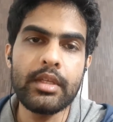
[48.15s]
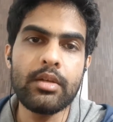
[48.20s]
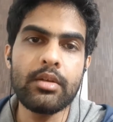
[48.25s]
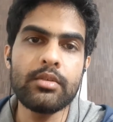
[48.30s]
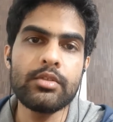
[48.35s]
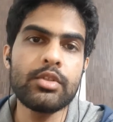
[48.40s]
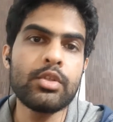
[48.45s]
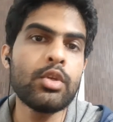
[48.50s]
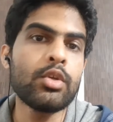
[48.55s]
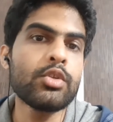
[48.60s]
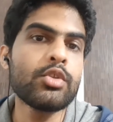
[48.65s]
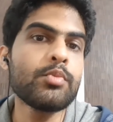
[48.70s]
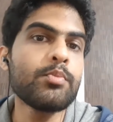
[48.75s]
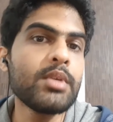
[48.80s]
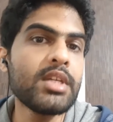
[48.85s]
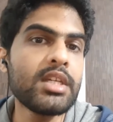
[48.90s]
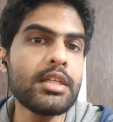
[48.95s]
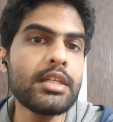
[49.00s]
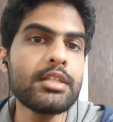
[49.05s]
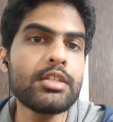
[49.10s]
your
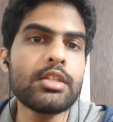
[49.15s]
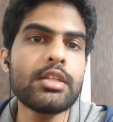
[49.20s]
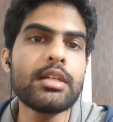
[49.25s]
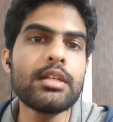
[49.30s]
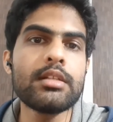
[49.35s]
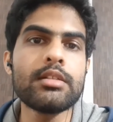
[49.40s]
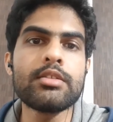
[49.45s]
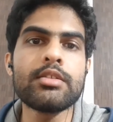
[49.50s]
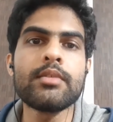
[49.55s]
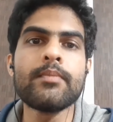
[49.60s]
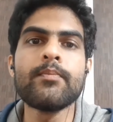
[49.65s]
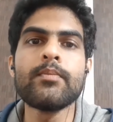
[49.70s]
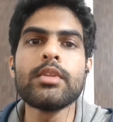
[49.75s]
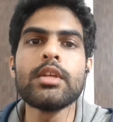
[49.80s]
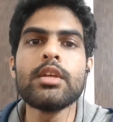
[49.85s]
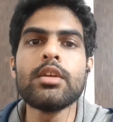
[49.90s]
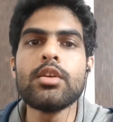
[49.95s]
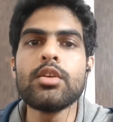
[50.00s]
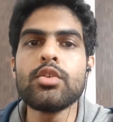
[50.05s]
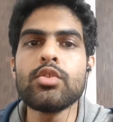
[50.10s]
speaking skills.
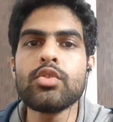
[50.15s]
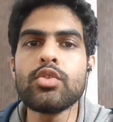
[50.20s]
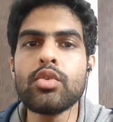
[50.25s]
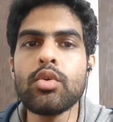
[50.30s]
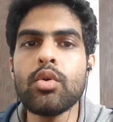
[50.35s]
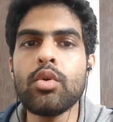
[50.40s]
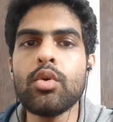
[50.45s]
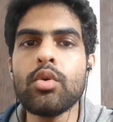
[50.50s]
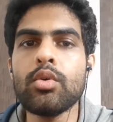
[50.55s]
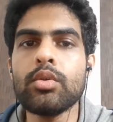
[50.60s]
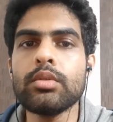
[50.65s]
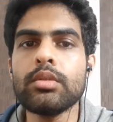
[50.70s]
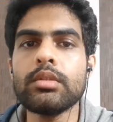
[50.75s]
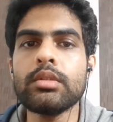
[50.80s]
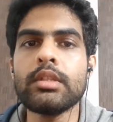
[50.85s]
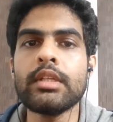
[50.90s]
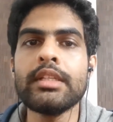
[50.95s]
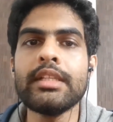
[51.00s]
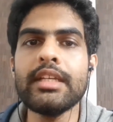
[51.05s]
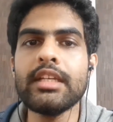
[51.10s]
So
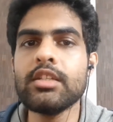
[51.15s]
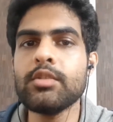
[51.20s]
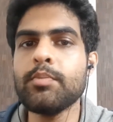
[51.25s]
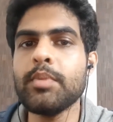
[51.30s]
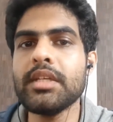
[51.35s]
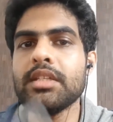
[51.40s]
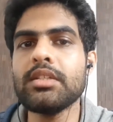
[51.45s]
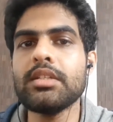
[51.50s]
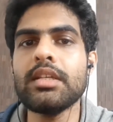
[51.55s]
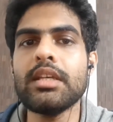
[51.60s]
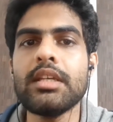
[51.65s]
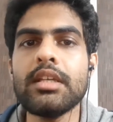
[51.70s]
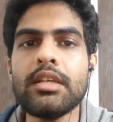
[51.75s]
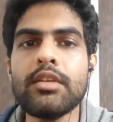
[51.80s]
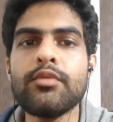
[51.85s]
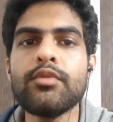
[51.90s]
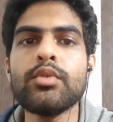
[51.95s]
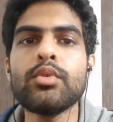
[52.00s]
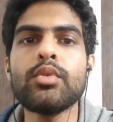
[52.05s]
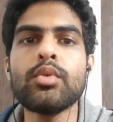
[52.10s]
the next best thing,
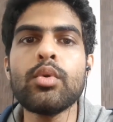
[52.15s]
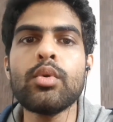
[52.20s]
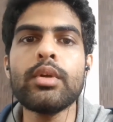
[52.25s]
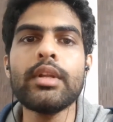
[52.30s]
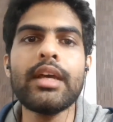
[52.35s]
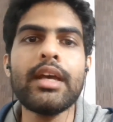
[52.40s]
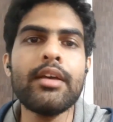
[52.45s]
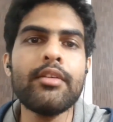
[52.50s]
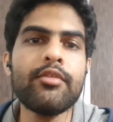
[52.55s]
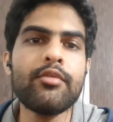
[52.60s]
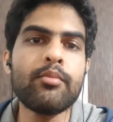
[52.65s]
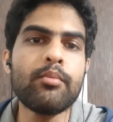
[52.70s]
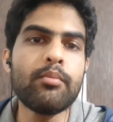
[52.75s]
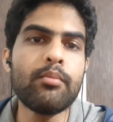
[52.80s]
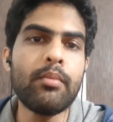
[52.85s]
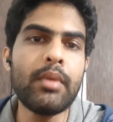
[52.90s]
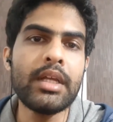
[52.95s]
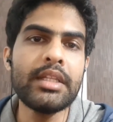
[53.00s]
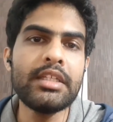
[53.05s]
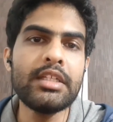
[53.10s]
if you don't have
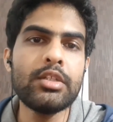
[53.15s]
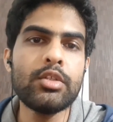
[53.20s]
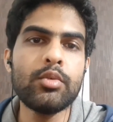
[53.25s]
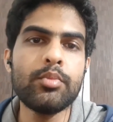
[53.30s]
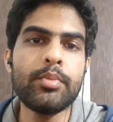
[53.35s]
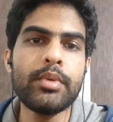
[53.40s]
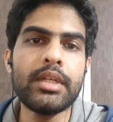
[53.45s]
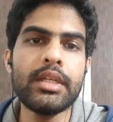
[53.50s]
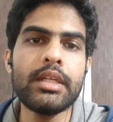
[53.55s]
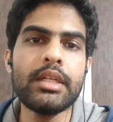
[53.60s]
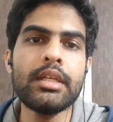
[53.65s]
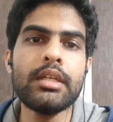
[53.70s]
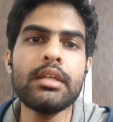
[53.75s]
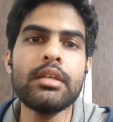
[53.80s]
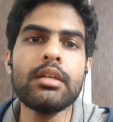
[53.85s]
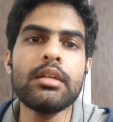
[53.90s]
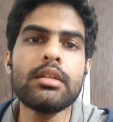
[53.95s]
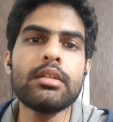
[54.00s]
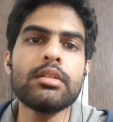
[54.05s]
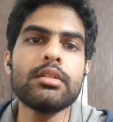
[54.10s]
money to
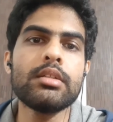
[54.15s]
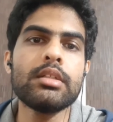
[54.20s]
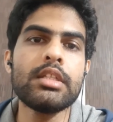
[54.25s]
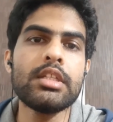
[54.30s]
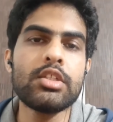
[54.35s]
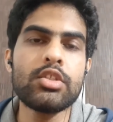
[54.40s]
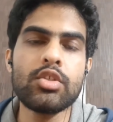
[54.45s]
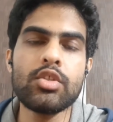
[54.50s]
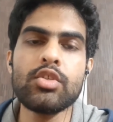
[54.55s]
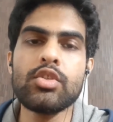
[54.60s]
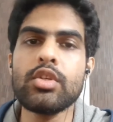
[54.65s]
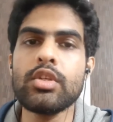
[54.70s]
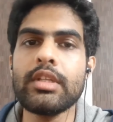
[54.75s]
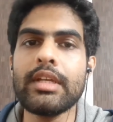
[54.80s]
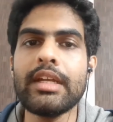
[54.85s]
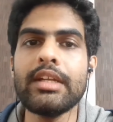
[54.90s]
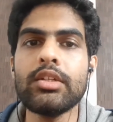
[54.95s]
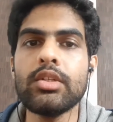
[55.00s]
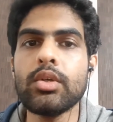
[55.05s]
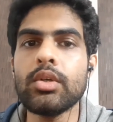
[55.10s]
pay teachers on
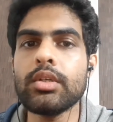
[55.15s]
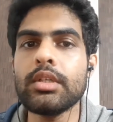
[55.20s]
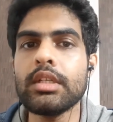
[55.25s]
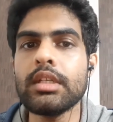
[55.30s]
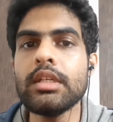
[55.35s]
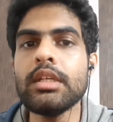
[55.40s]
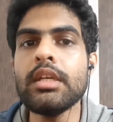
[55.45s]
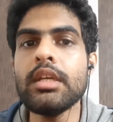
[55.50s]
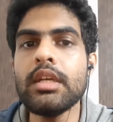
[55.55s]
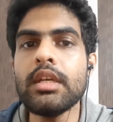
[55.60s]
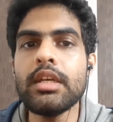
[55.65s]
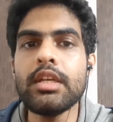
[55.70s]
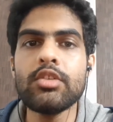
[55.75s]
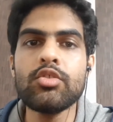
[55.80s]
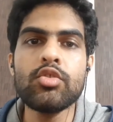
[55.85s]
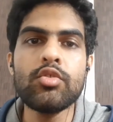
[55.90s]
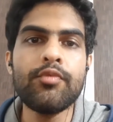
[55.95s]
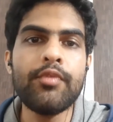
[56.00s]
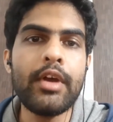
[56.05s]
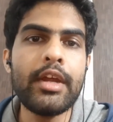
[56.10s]
italki, is
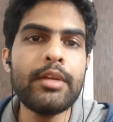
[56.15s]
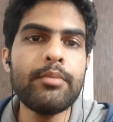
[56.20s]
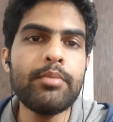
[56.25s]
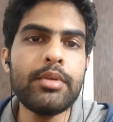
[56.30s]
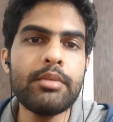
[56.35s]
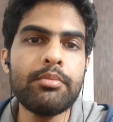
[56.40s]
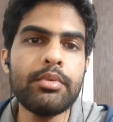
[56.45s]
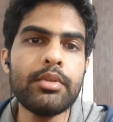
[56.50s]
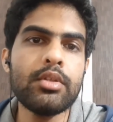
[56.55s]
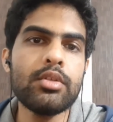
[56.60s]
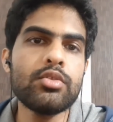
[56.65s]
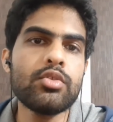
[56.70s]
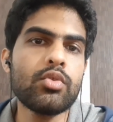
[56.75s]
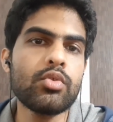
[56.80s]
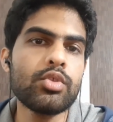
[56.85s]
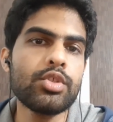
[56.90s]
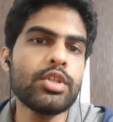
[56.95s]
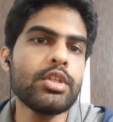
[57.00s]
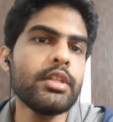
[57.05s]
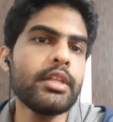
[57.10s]
to find people on
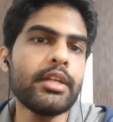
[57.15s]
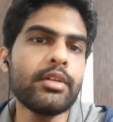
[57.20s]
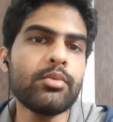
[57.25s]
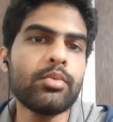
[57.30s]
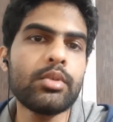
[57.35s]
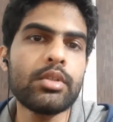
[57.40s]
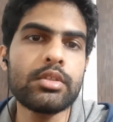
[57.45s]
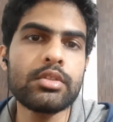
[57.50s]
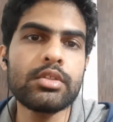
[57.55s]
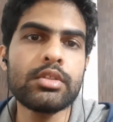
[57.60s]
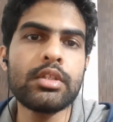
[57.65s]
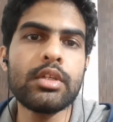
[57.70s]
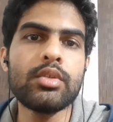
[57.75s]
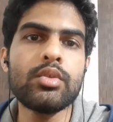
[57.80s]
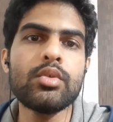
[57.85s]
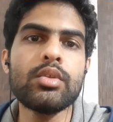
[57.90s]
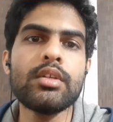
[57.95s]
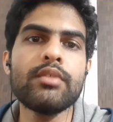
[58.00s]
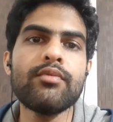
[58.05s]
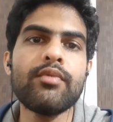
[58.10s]
social networks. Now
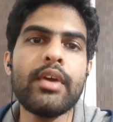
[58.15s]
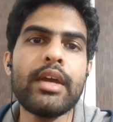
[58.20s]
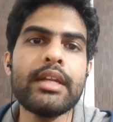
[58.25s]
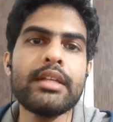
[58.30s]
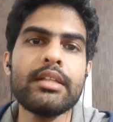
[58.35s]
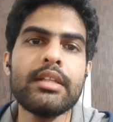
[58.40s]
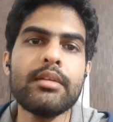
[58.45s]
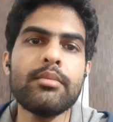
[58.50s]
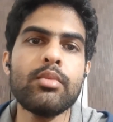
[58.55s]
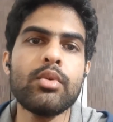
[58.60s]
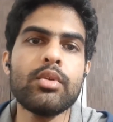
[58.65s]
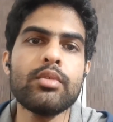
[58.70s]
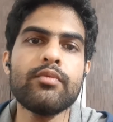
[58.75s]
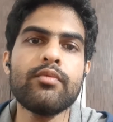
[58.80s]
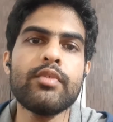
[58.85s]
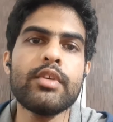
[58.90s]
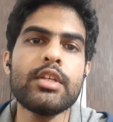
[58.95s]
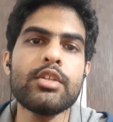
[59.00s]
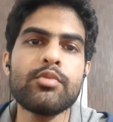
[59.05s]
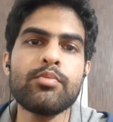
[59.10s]
you can find them on
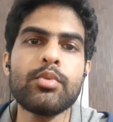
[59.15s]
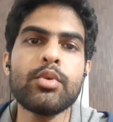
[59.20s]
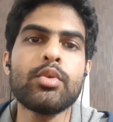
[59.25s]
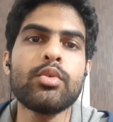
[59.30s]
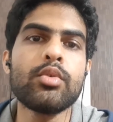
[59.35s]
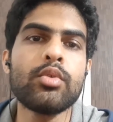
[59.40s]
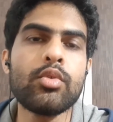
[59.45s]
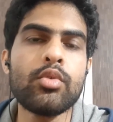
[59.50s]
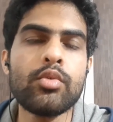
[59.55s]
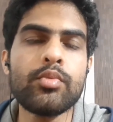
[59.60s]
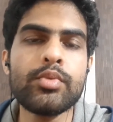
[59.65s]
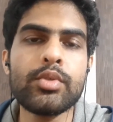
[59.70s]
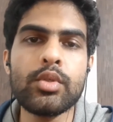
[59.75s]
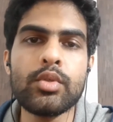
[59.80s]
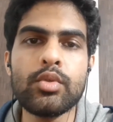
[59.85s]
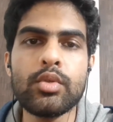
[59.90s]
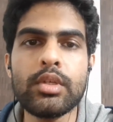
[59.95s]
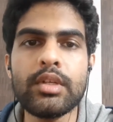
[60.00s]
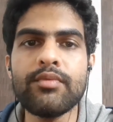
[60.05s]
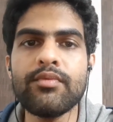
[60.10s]
Facebook groups, or
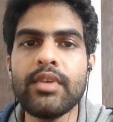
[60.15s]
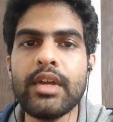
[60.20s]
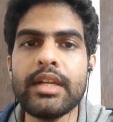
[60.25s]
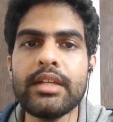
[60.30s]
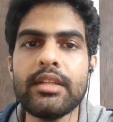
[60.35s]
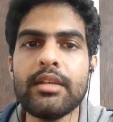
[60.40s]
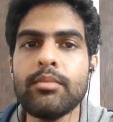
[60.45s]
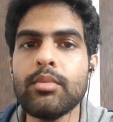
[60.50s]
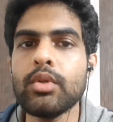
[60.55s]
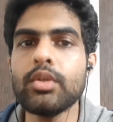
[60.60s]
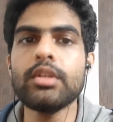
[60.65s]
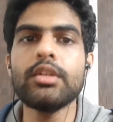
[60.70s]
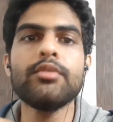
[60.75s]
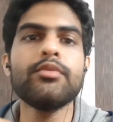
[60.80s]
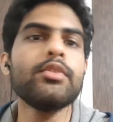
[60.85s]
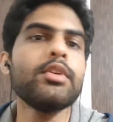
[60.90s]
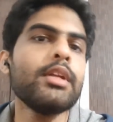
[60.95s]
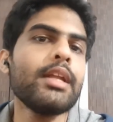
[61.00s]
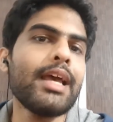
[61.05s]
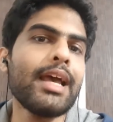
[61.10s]
you can find them on
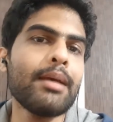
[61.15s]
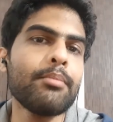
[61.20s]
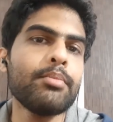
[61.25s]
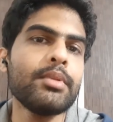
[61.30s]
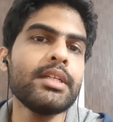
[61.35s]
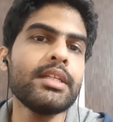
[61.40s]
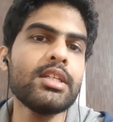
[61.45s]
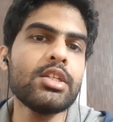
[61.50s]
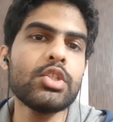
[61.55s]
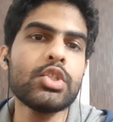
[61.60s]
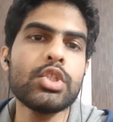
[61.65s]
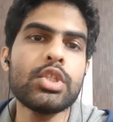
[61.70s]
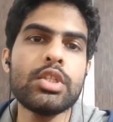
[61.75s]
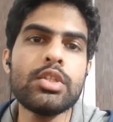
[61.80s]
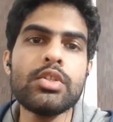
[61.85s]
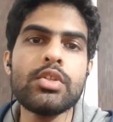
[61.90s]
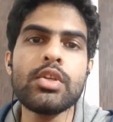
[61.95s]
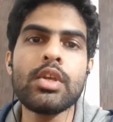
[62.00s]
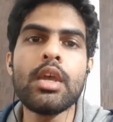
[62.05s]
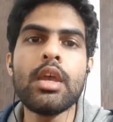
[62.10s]
different
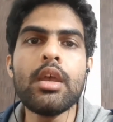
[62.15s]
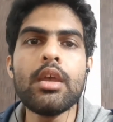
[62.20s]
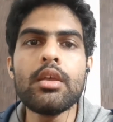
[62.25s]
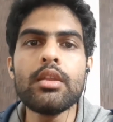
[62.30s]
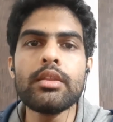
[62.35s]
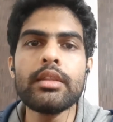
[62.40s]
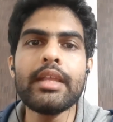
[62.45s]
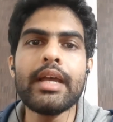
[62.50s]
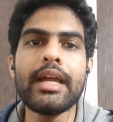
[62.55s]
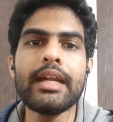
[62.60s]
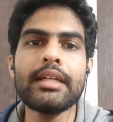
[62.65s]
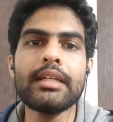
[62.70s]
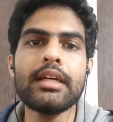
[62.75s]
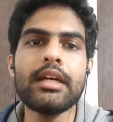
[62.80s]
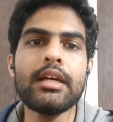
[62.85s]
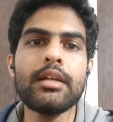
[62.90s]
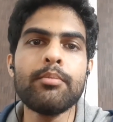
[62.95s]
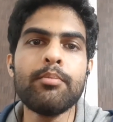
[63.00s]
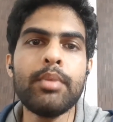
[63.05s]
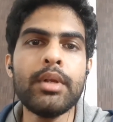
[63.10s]
applications that
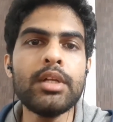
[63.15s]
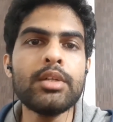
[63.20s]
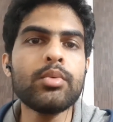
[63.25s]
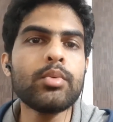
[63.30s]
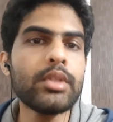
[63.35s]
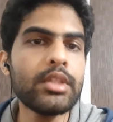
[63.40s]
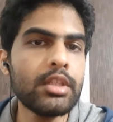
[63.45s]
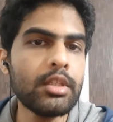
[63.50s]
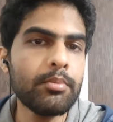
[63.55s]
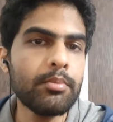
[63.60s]
are built with the